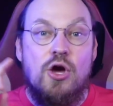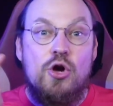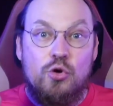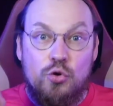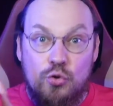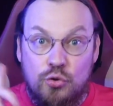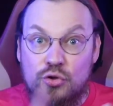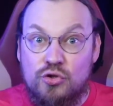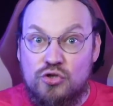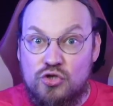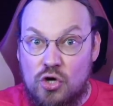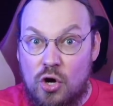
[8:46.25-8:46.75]

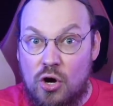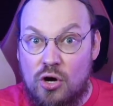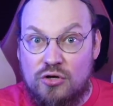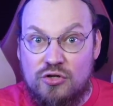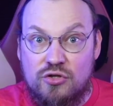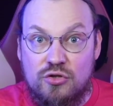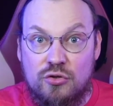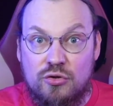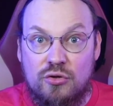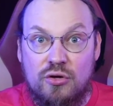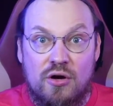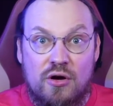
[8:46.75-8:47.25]
who to talk
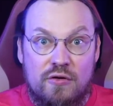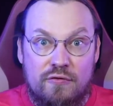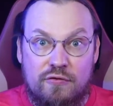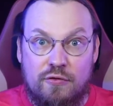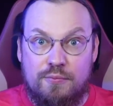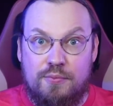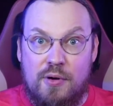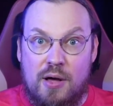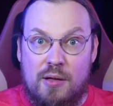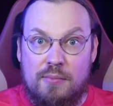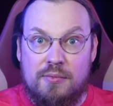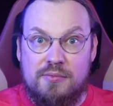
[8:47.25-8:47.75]
to for
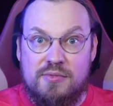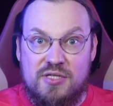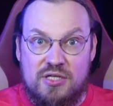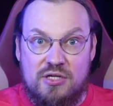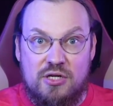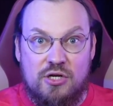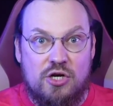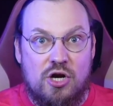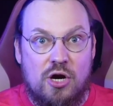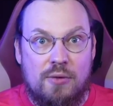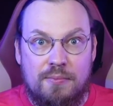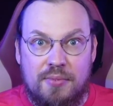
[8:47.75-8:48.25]
problems in
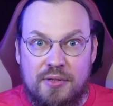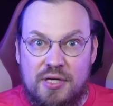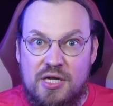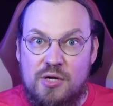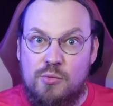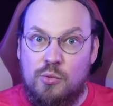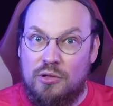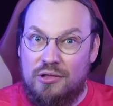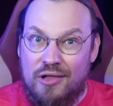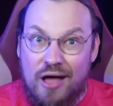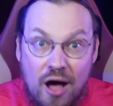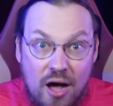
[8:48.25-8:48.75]
your company,
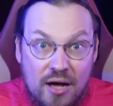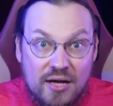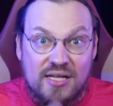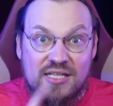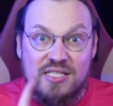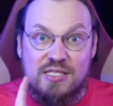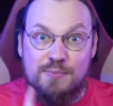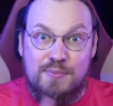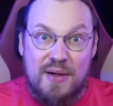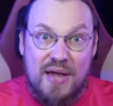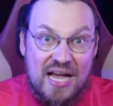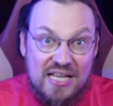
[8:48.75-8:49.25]
what
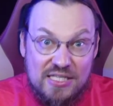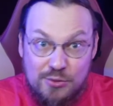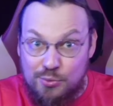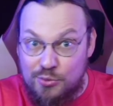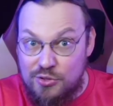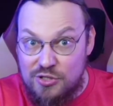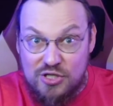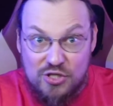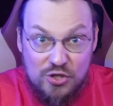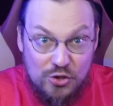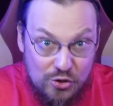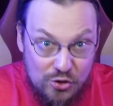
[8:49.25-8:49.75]
logins,
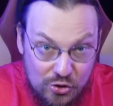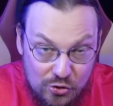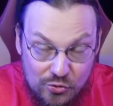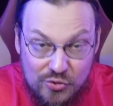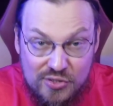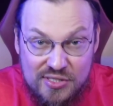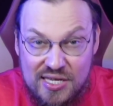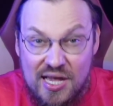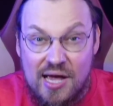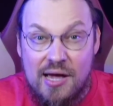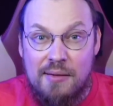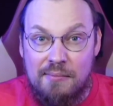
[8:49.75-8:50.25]
passwords to
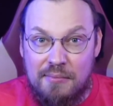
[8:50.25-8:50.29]
use,